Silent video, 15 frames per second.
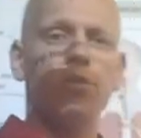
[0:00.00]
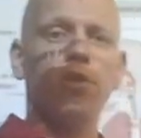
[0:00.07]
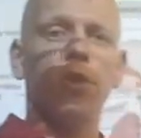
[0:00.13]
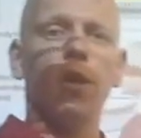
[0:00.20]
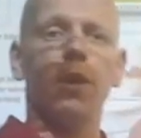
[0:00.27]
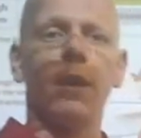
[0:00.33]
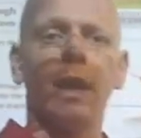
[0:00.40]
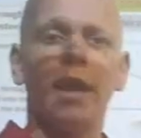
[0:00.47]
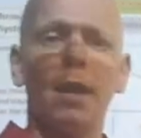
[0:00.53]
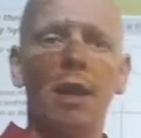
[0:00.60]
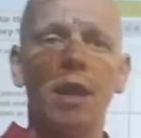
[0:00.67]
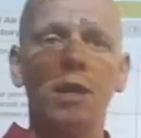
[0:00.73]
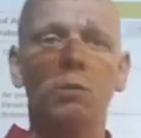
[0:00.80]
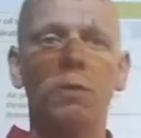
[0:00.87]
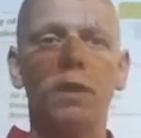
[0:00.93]
journey,
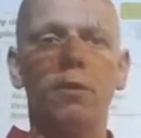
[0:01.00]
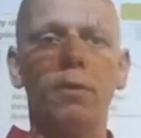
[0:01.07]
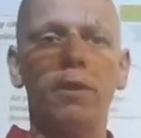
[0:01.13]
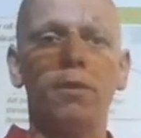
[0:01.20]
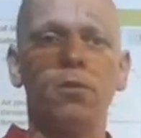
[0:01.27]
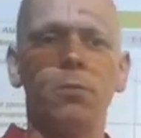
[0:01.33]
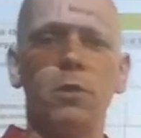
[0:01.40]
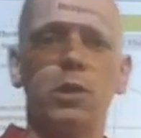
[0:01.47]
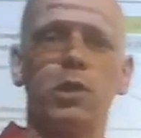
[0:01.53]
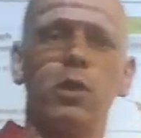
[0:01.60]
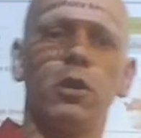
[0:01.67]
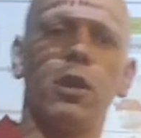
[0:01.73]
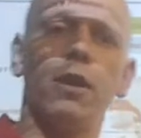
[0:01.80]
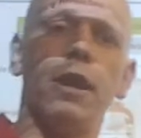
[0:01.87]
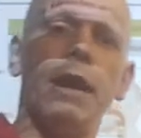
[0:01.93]
as we know in the double
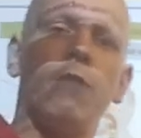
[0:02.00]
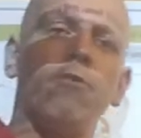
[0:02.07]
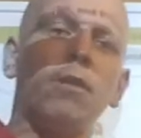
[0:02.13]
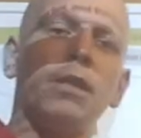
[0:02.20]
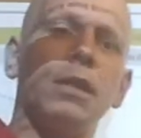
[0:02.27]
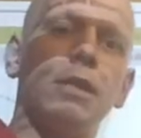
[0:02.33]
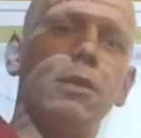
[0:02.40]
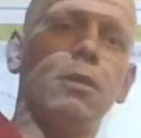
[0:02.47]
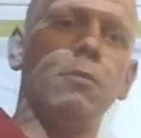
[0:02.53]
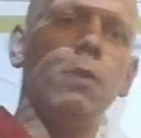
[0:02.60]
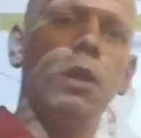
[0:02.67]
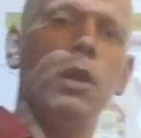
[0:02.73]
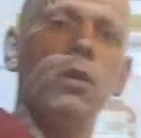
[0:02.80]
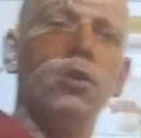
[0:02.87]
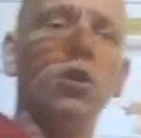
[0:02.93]
circulatory system,
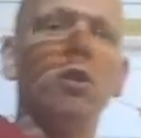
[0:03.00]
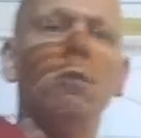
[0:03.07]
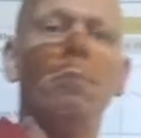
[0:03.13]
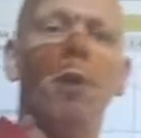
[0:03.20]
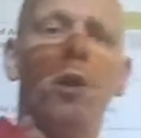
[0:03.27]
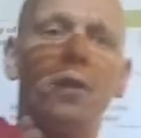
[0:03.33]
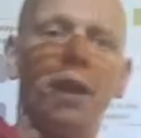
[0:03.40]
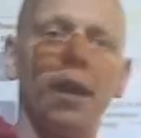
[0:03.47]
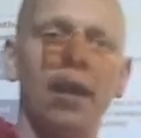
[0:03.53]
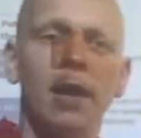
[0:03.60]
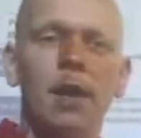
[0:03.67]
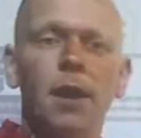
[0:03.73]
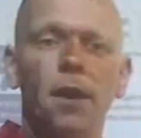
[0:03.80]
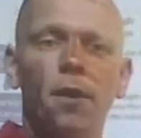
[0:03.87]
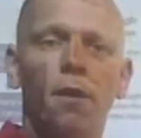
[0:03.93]
to the body,
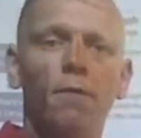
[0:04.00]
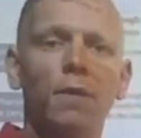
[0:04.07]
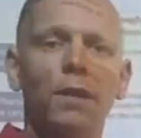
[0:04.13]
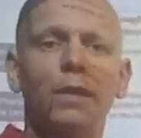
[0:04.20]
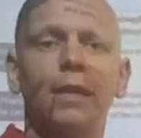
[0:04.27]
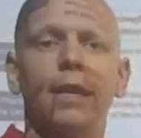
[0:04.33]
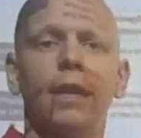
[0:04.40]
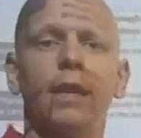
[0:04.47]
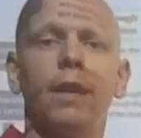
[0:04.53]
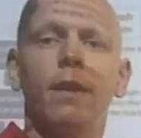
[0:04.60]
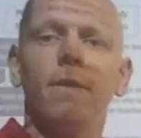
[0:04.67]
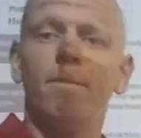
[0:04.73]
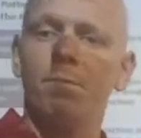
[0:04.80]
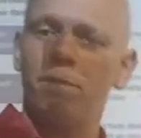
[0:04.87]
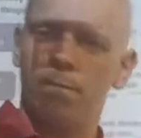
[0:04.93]
and obviously
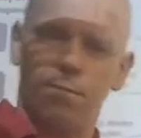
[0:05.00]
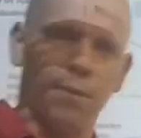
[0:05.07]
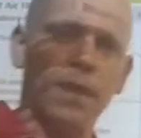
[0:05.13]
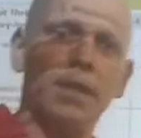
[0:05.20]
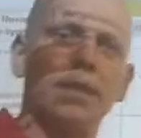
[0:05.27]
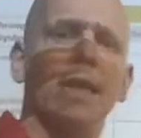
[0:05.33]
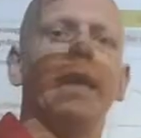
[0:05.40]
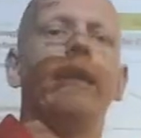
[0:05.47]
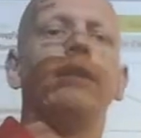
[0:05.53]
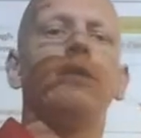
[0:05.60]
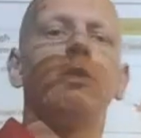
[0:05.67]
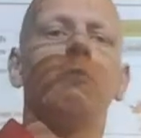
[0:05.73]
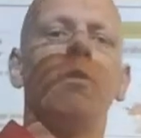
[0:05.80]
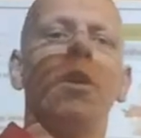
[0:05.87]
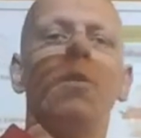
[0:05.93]
feeds that
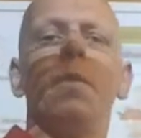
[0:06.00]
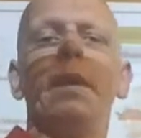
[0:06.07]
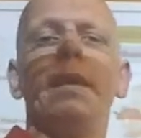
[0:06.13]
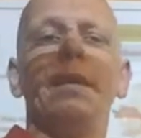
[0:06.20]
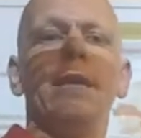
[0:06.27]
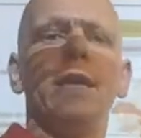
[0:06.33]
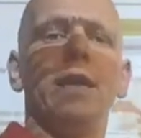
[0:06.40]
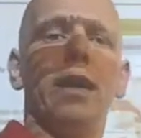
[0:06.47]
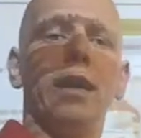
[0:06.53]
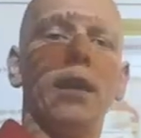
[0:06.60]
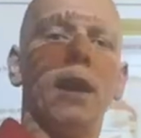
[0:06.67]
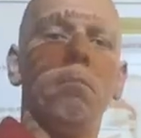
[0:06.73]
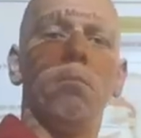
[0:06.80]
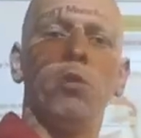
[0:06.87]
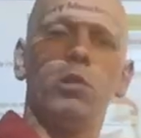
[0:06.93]
into where we need it in
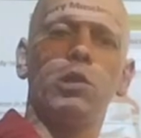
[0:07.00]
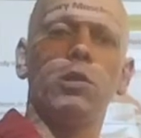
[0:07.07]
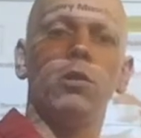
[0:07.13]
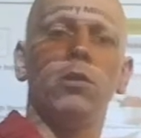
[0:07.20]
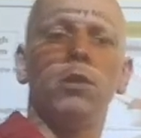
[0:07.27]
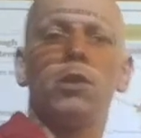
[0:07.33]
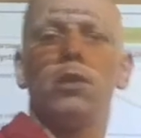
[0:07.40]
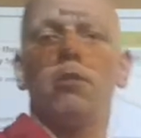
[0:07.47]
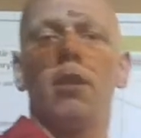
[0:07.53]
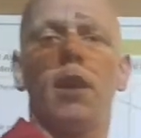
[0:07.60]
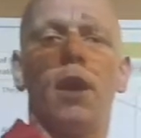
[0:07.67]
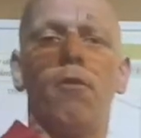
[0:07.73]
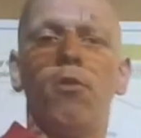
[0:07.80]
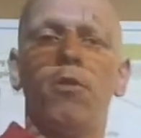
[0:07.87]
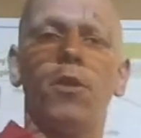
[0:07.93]
our muscles and in
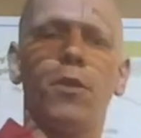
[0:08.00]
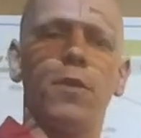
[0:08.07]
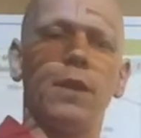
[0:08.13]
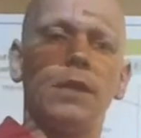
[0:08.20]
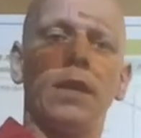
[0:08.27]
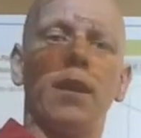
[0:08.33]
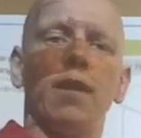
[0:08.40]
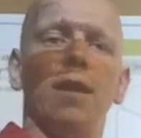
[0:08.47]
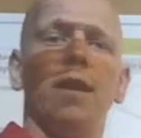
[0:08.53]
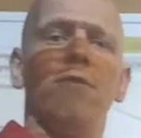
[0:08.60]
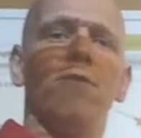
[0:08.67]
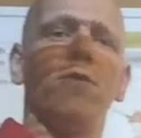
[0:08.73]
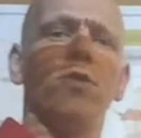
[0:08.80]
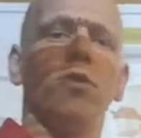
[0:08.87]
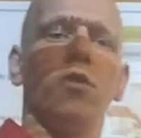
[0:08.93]
our other things like the
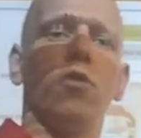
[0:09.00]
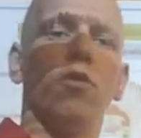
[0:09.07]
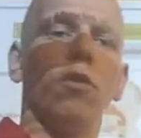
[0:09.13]
liver, the gut,